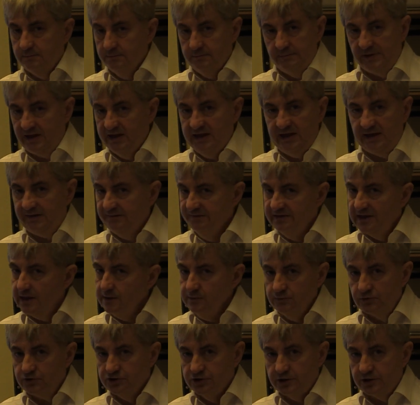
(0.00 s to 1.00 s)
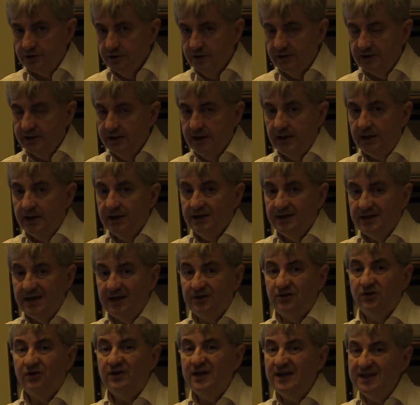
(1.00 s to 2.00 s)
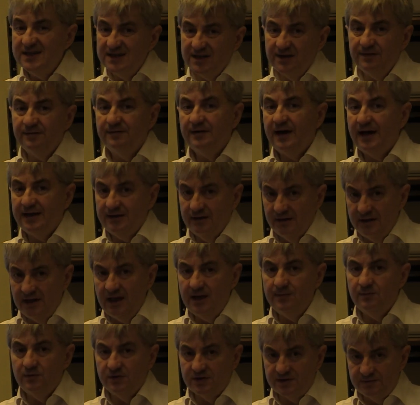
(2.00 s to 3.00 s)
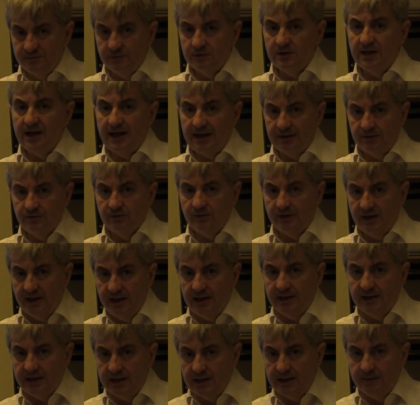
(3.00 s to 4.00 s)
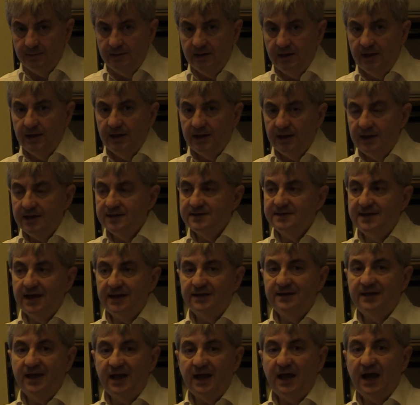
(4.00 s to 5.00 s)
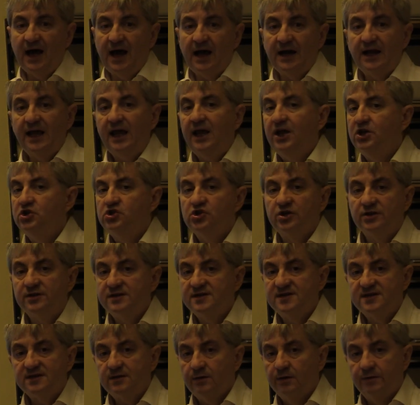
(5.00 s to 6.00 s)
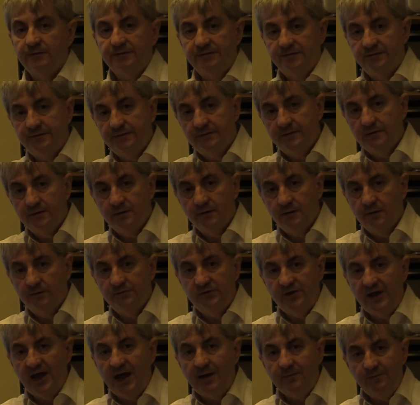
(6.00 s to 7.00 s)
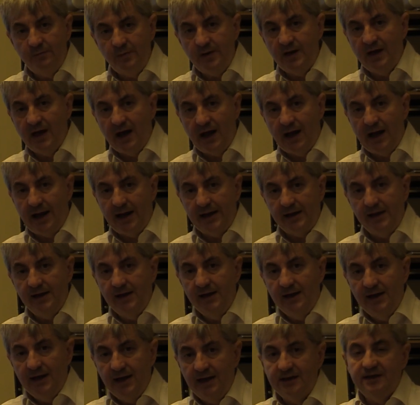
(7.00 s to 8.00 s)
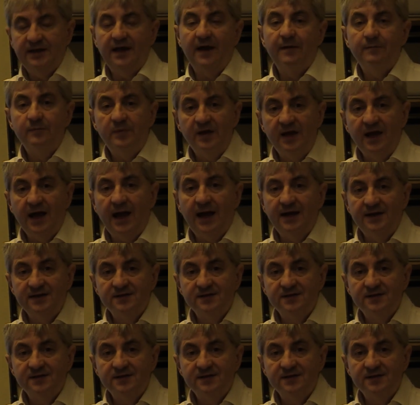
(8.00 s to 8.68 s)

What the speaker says: believe delusionally that the reason why the neighbors would like to kill him is that they are agents of the FBI. And the FBI